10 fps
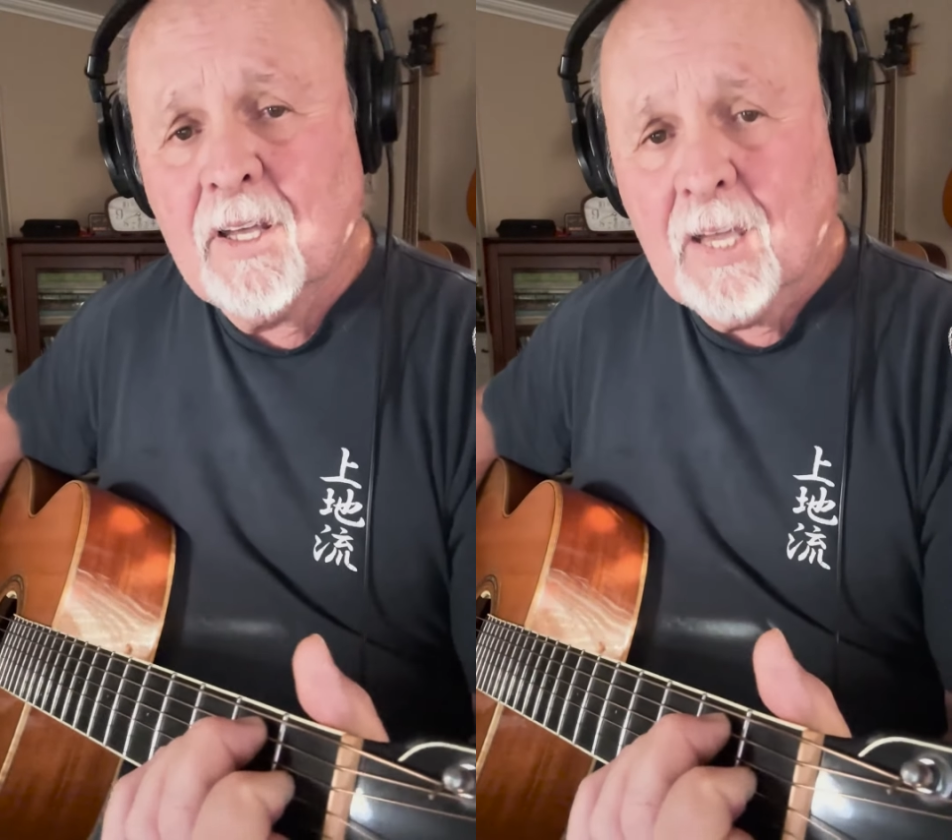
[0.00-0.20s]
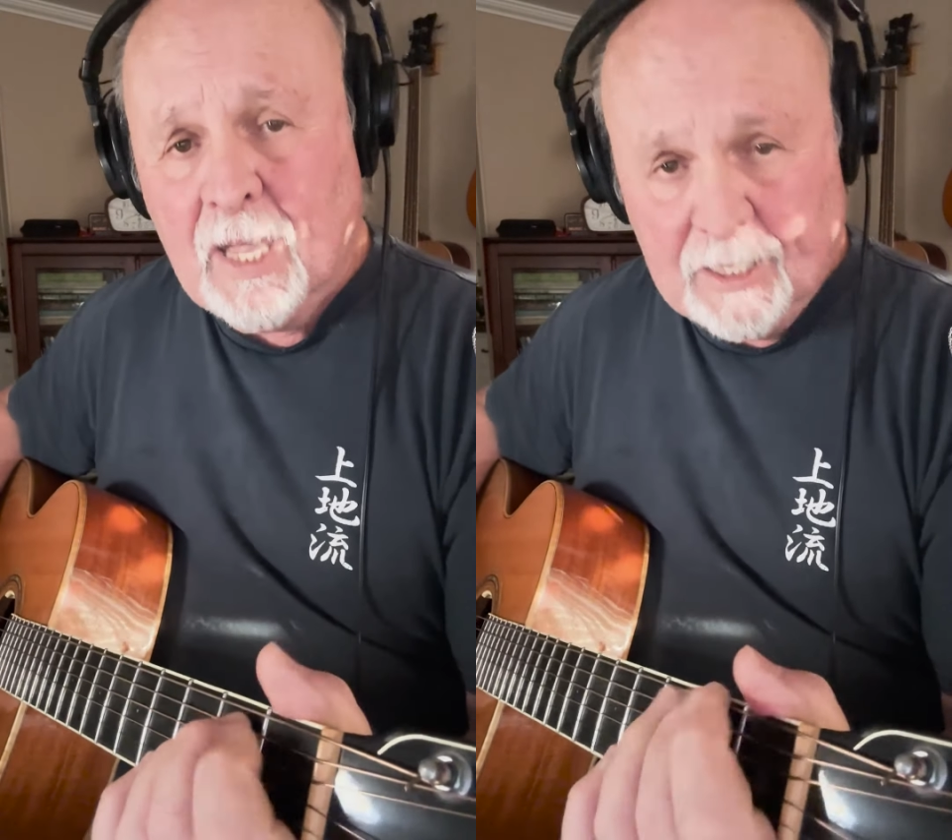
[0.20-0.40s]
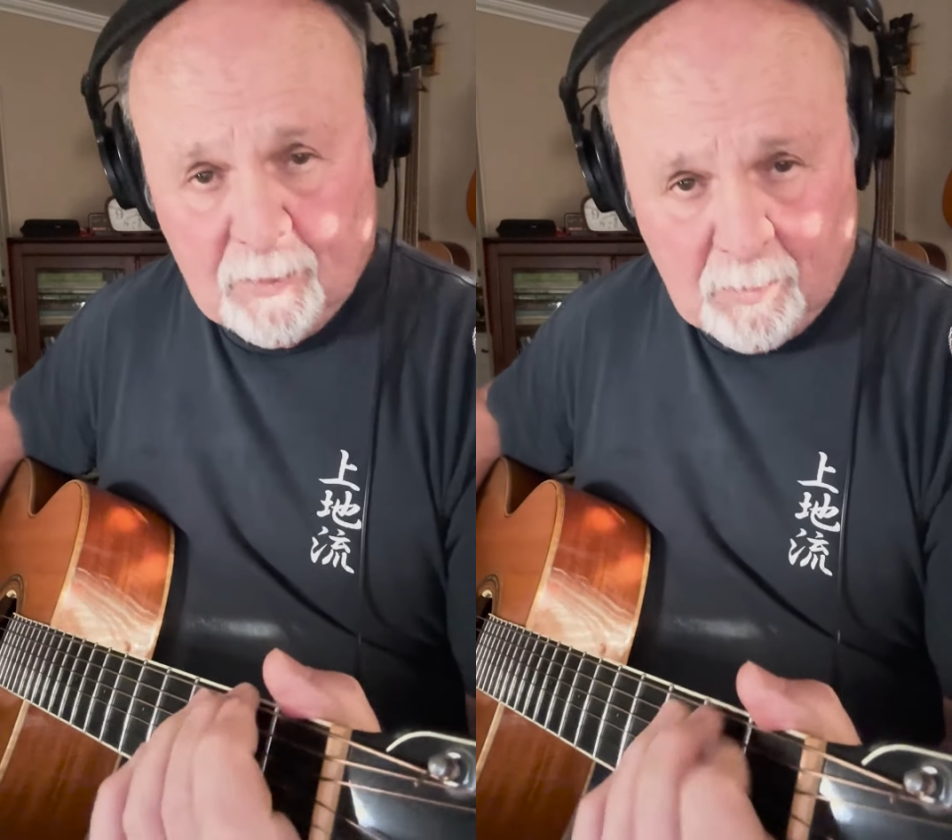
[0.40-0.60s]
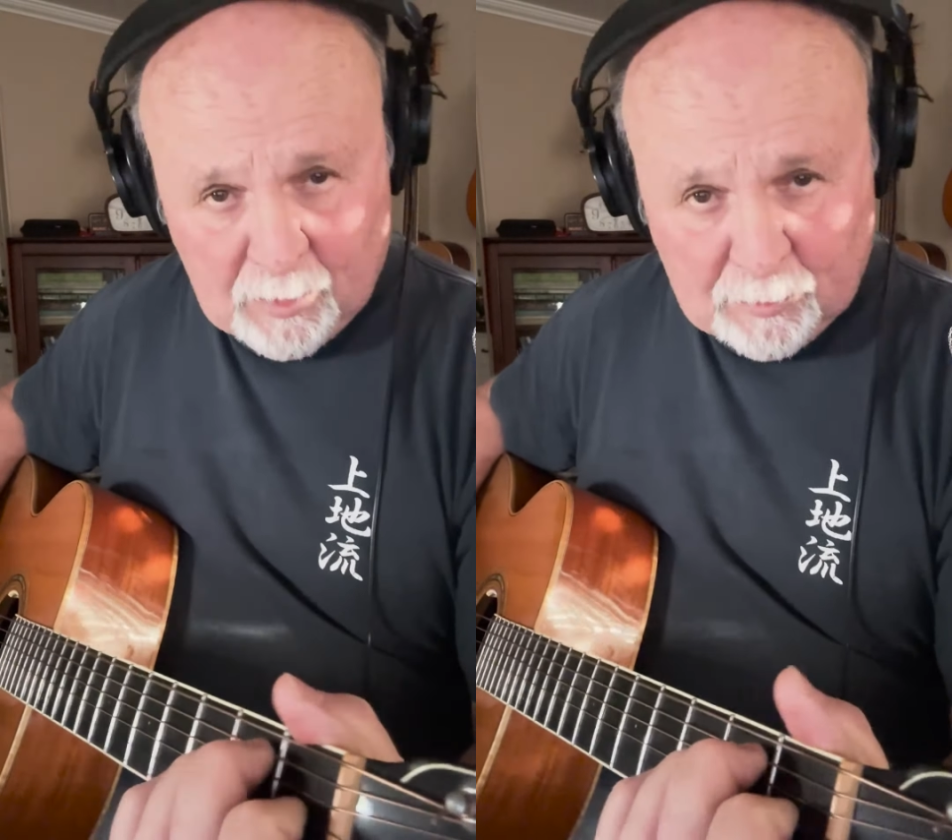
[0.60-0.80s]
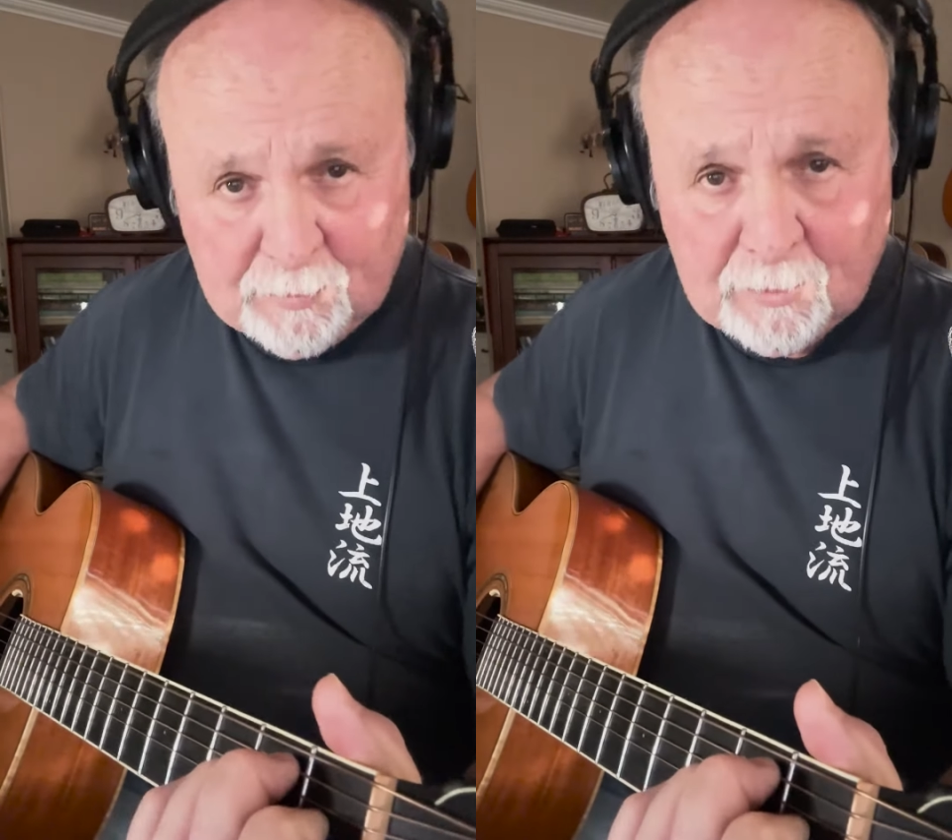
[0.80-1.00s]
And he
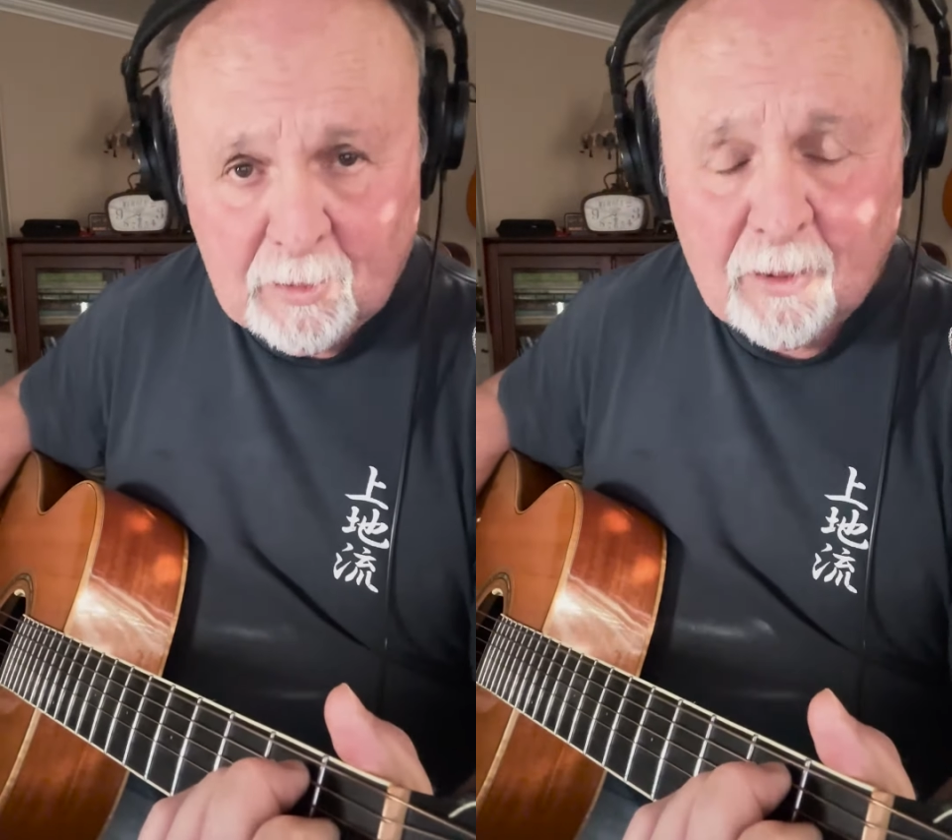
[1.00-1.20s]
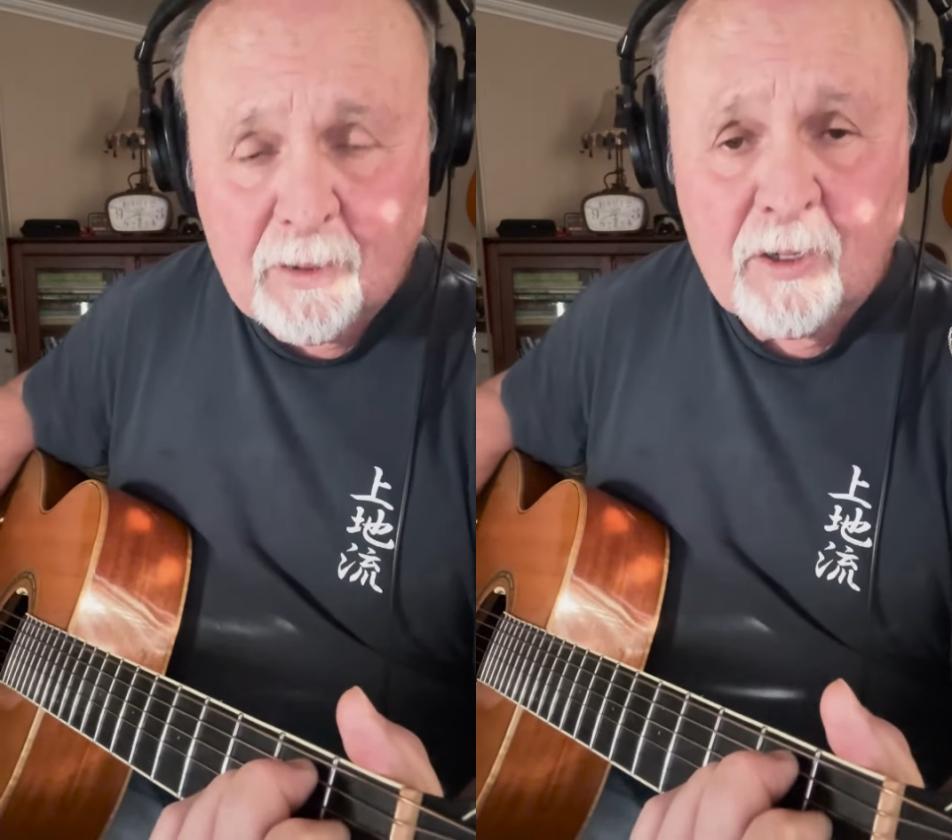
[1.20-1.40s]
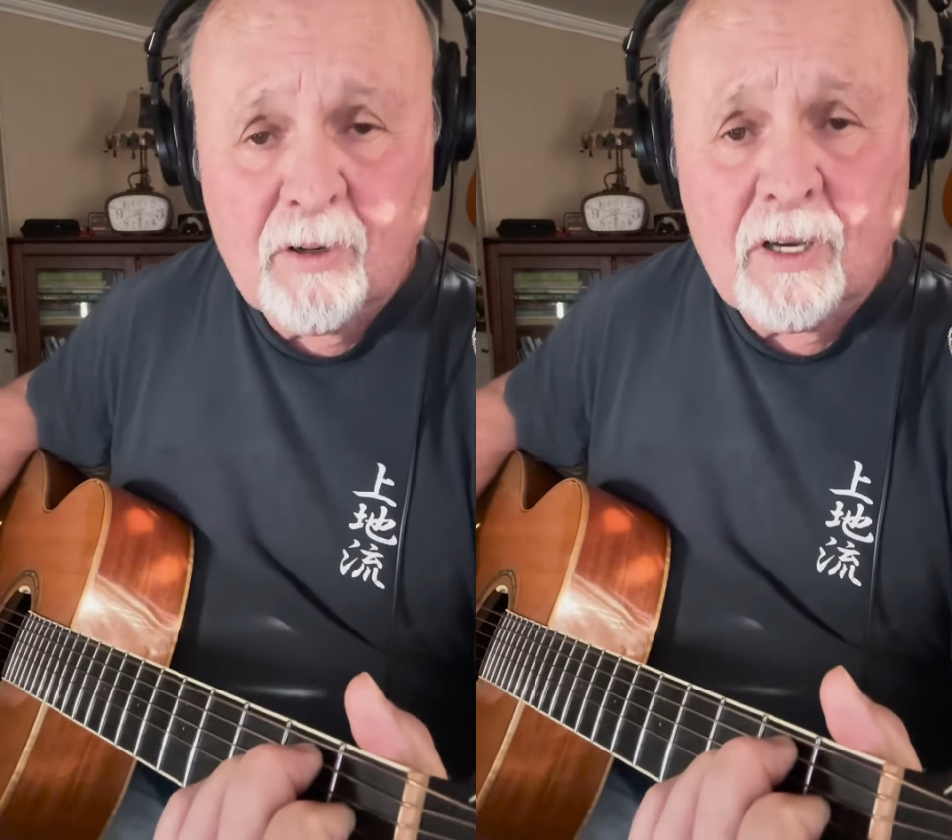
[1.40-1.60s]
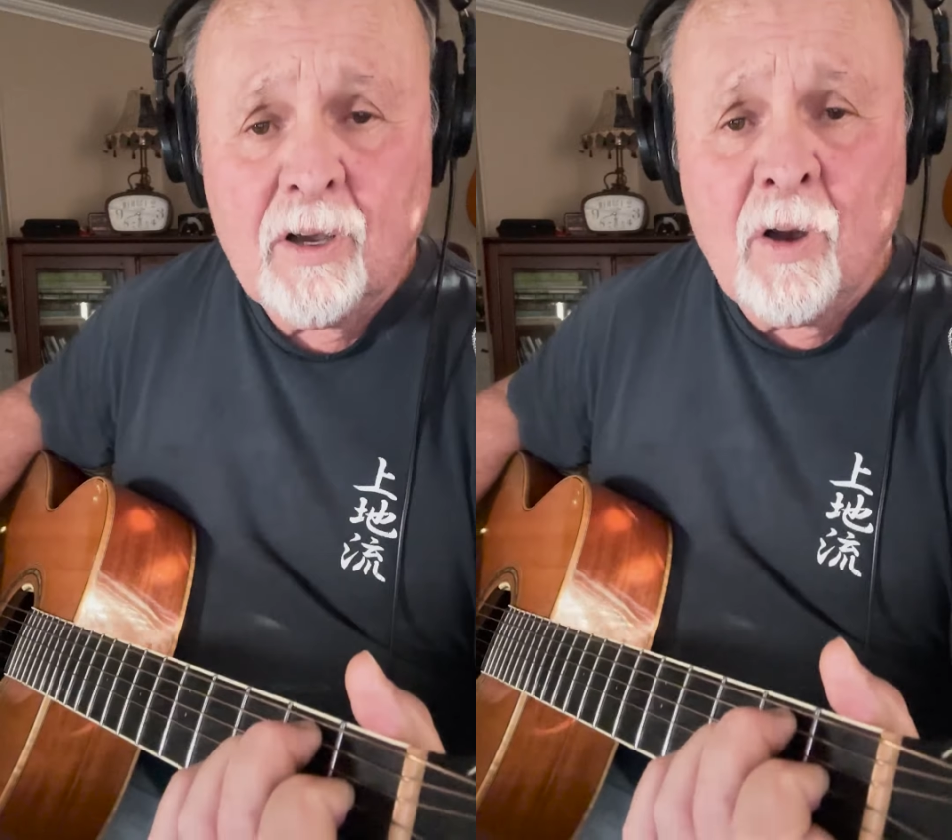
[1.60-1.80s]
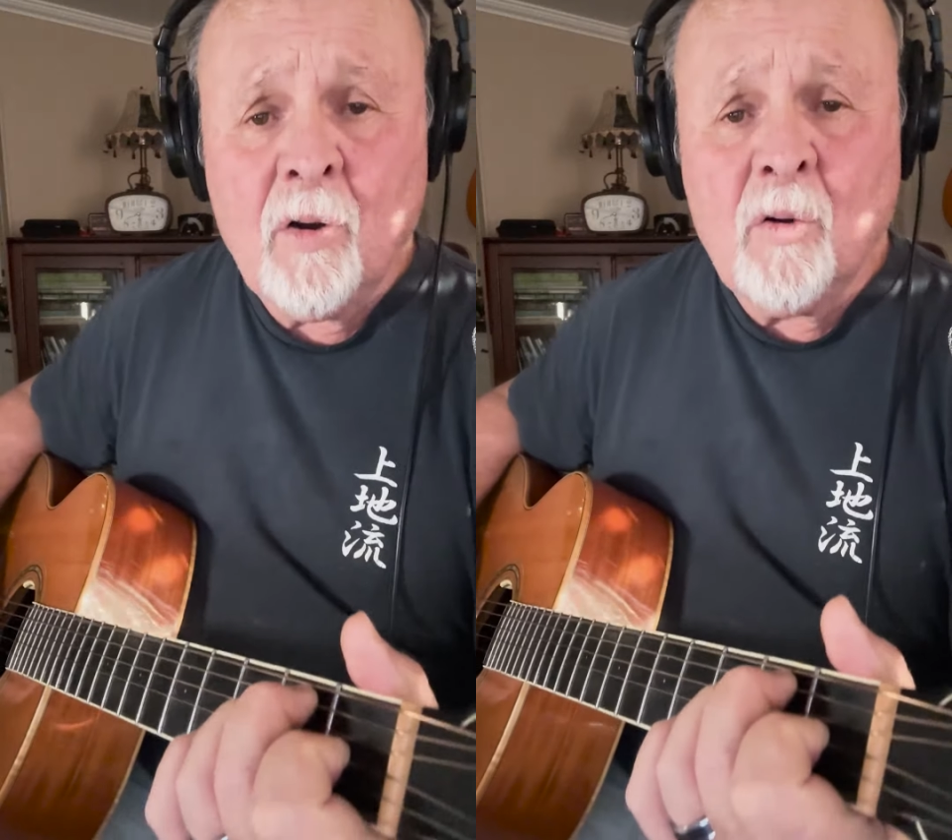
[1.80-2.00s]
built for her a
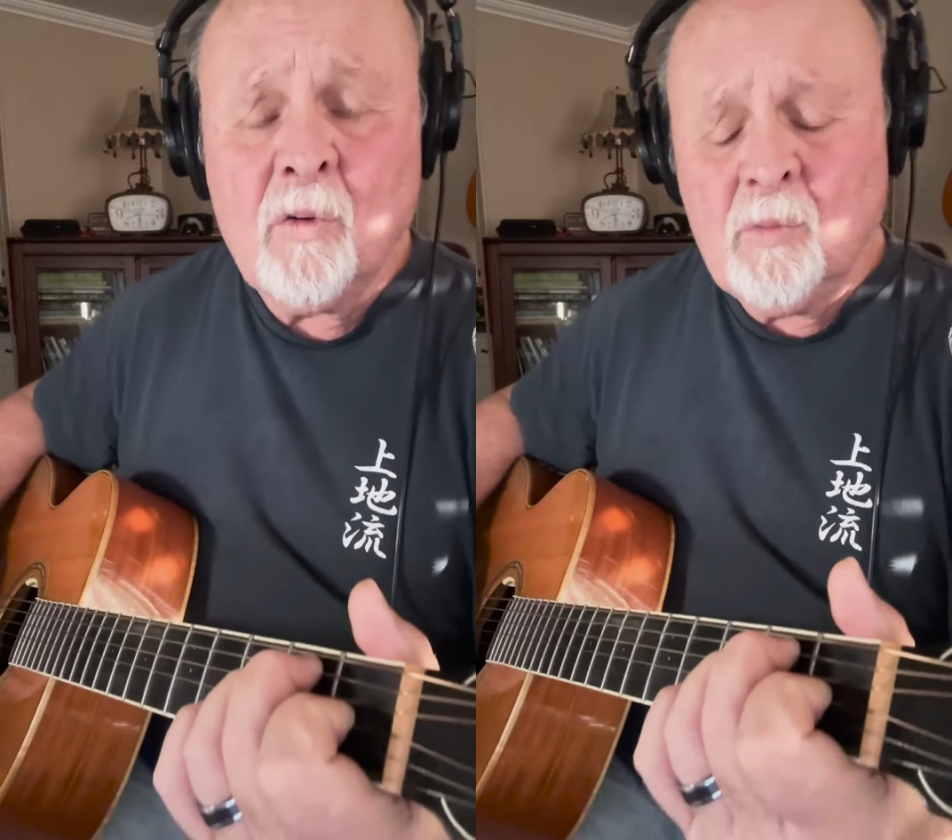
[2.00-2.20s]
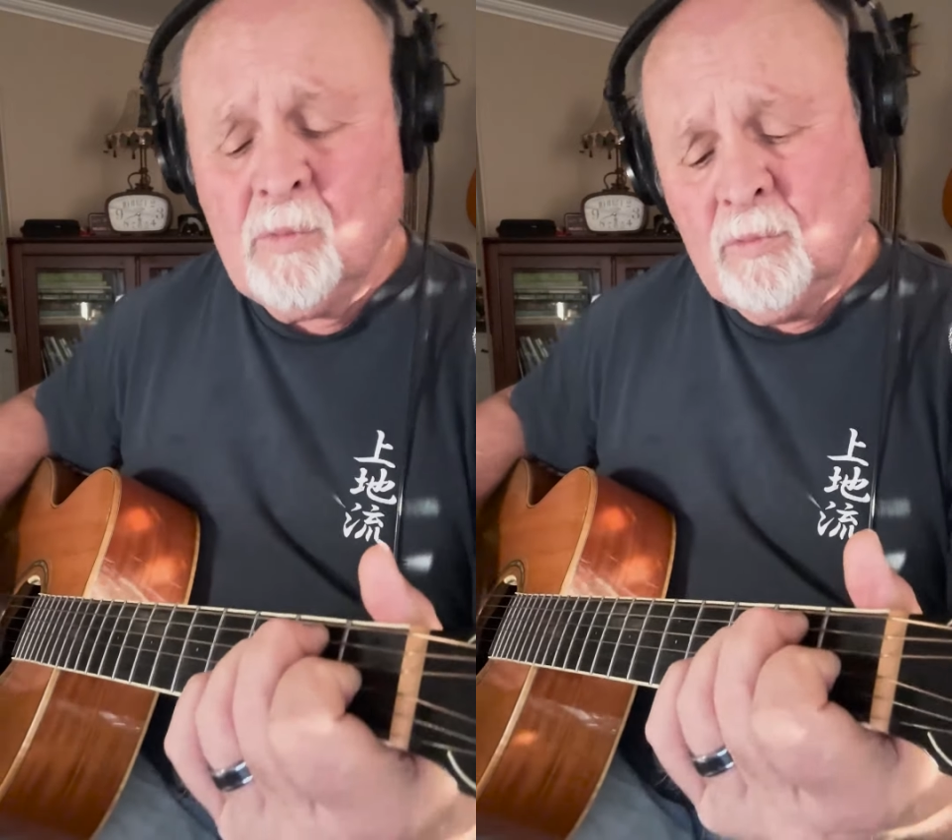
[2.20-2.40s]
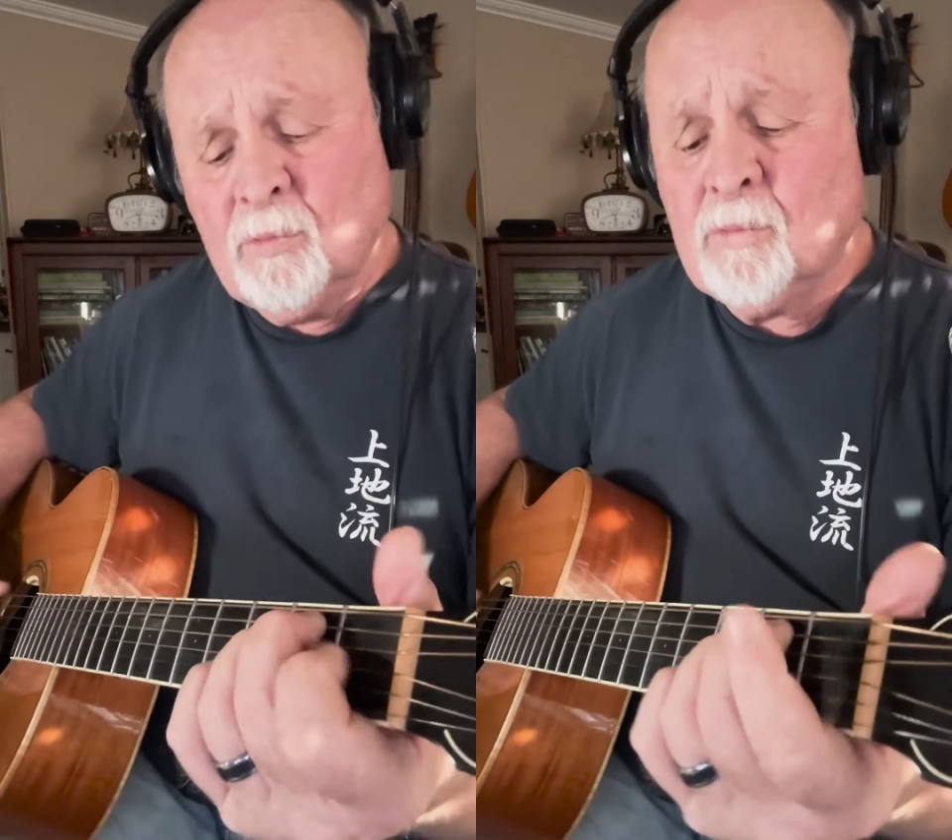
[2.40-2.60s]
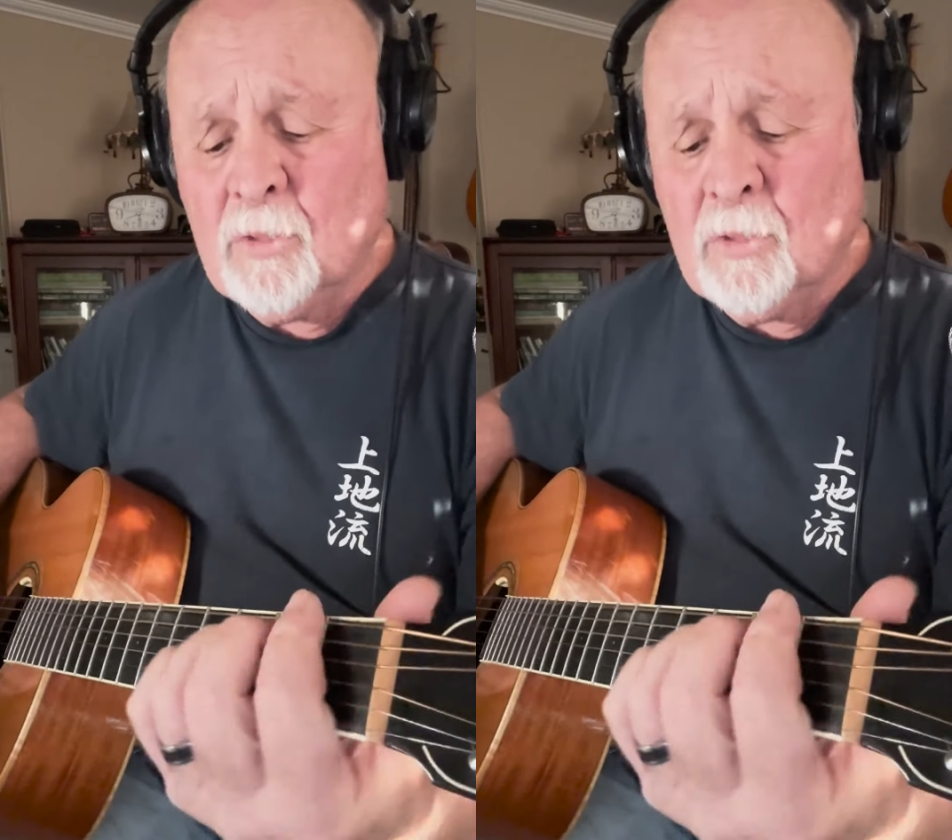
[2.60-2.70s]
home